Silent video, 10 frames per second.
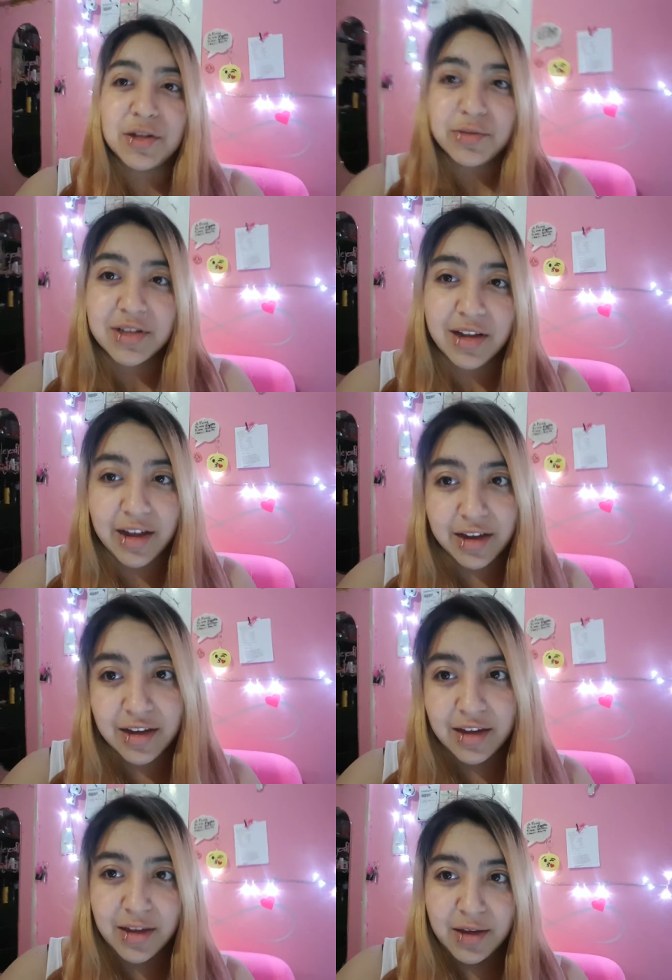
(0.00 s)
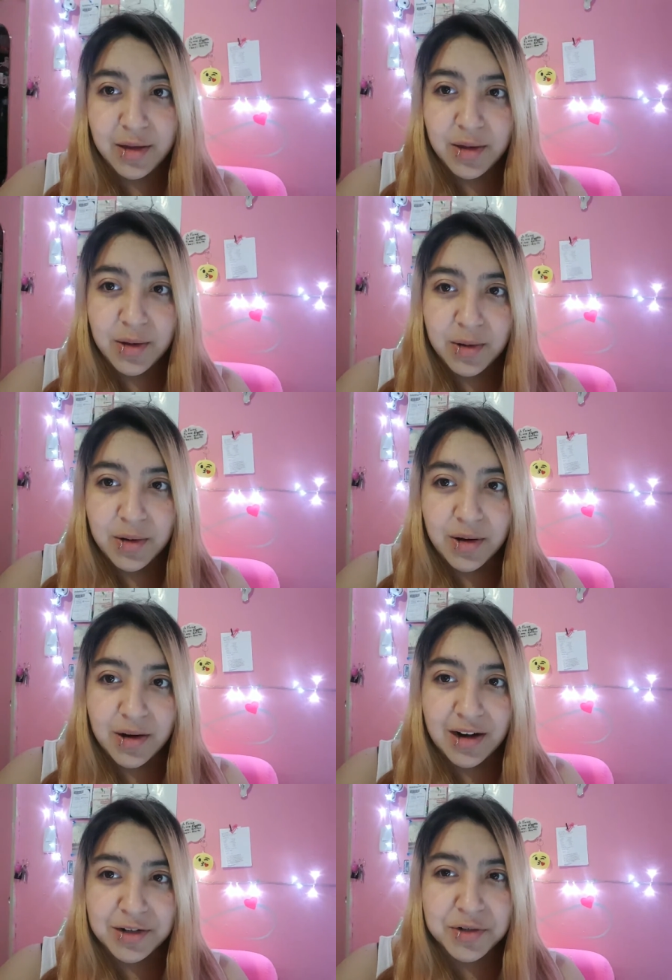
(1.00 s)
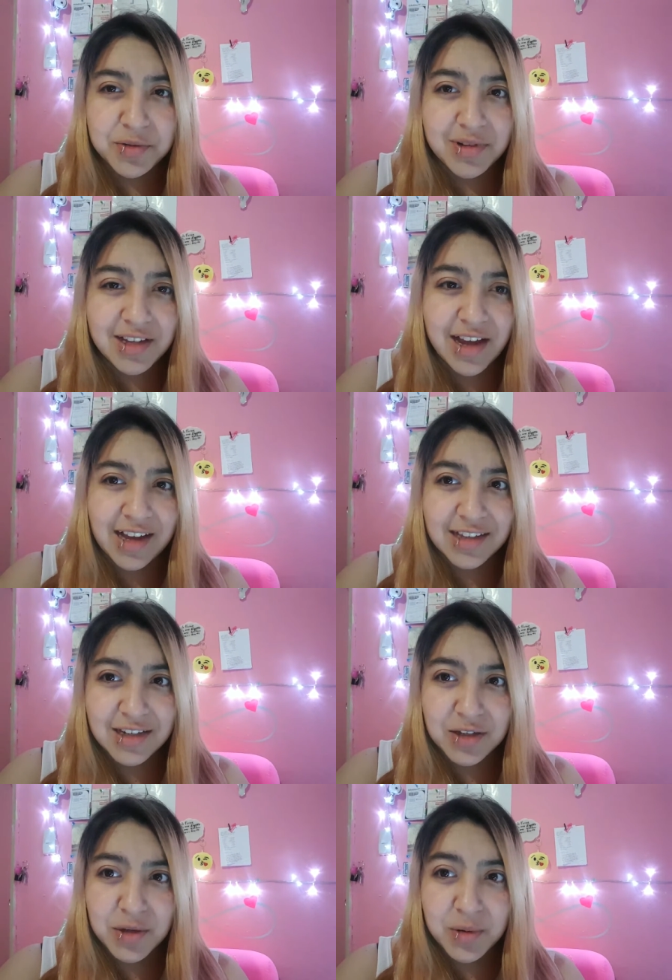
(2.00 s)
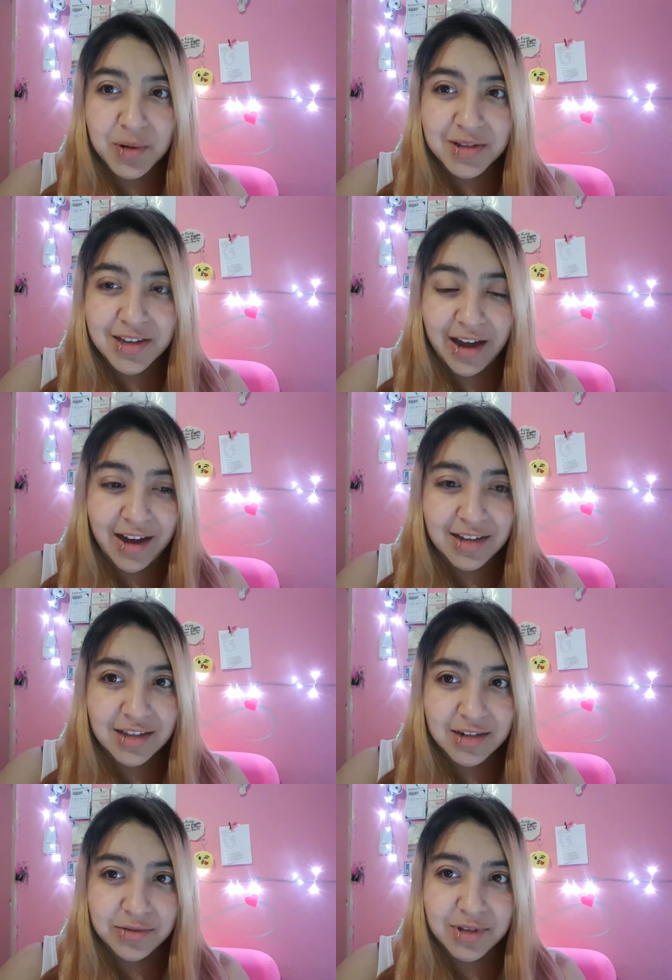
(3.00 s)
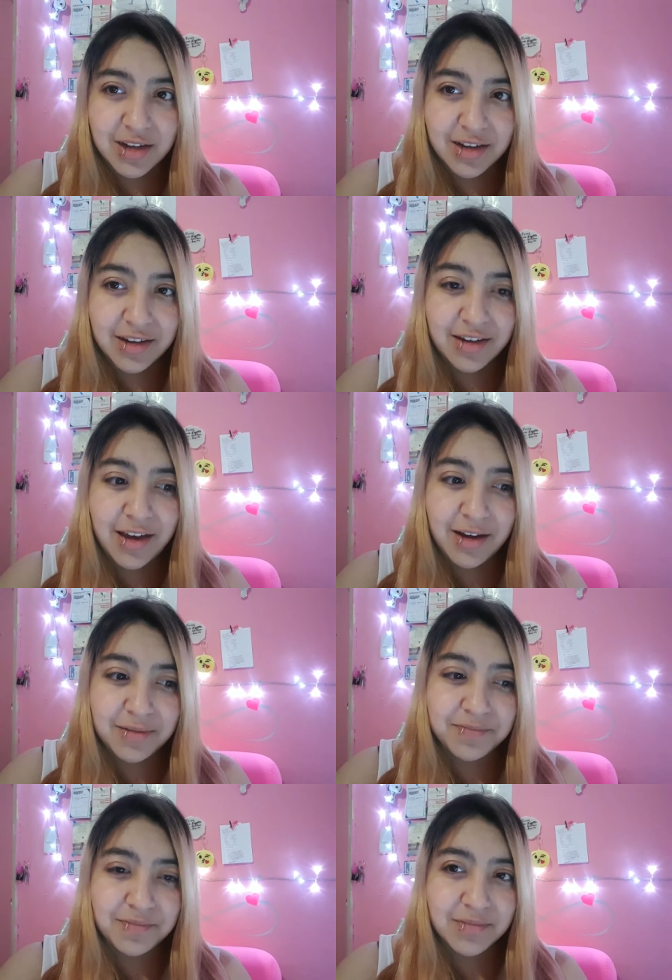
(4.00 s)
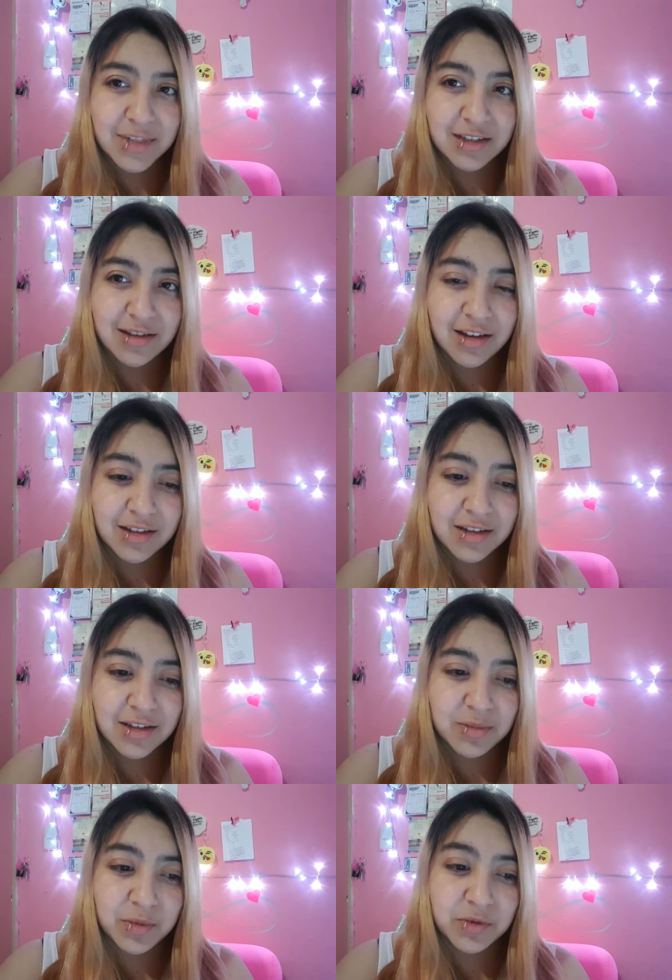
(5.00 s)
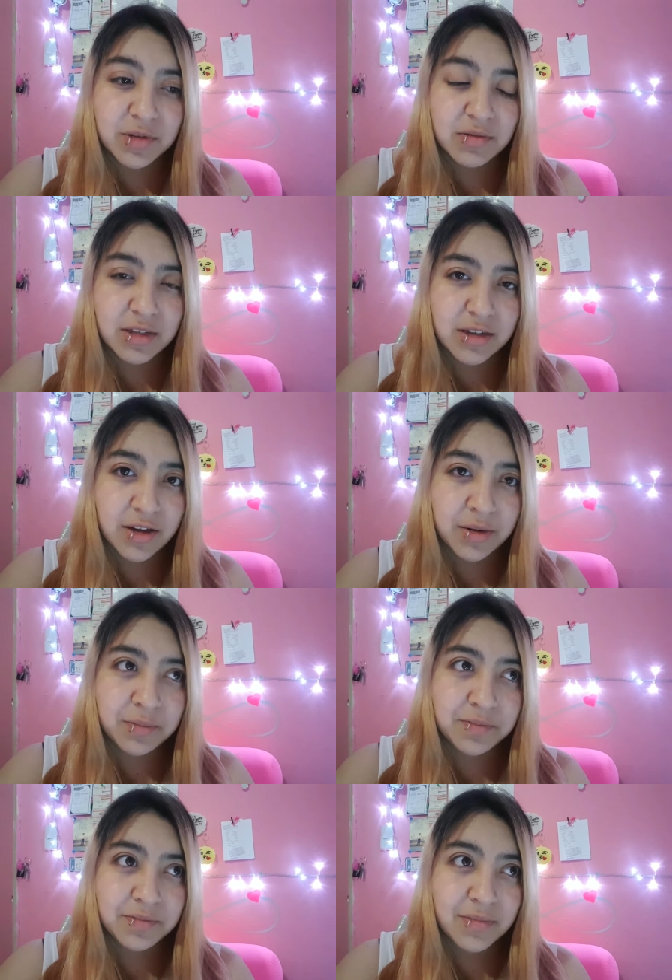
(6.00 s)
she was like are you really asking you all that and I was like yeah it's like this most of the time